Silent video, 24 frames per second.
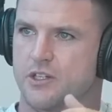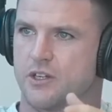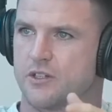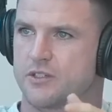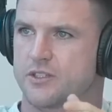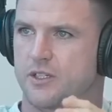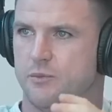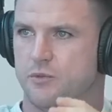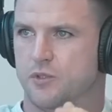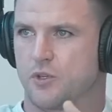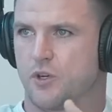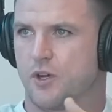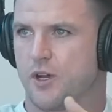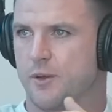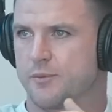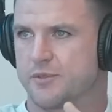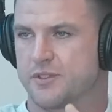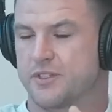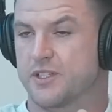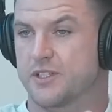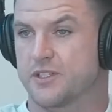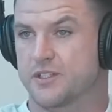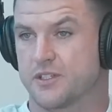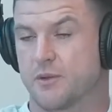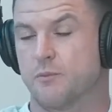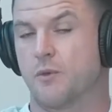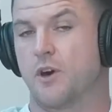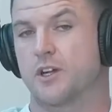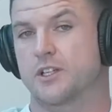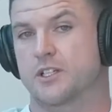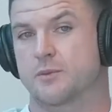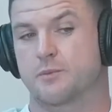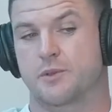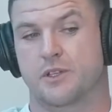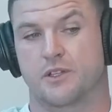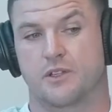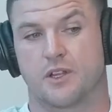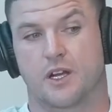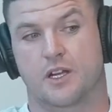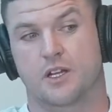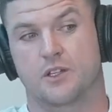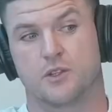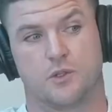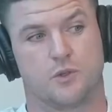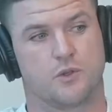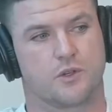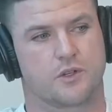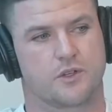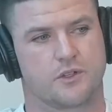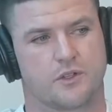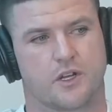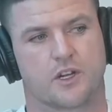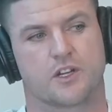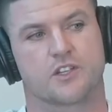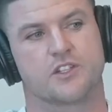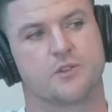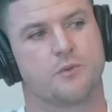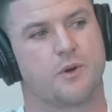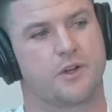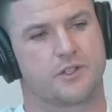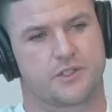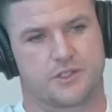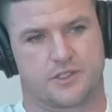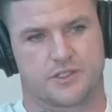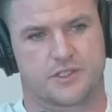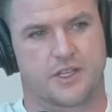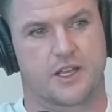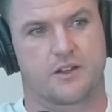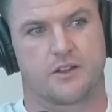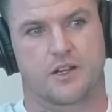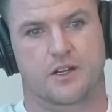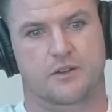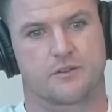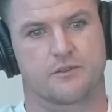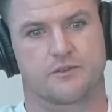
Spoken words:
sometimes things, it might just be like a look, like you might just say